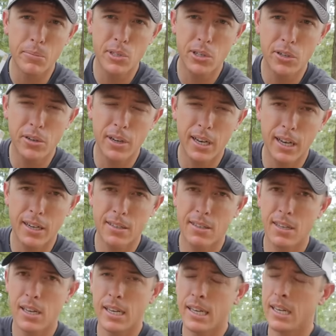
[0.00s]
so you can kind of
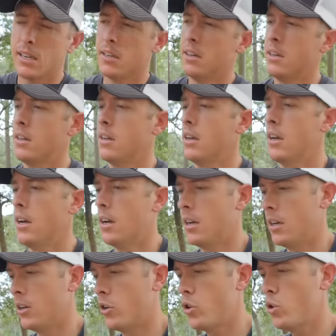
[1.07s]
see
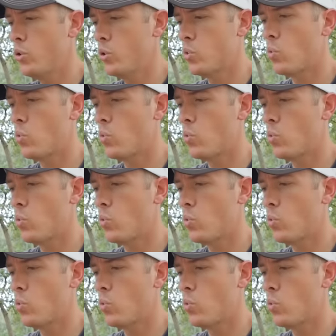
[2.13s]
who's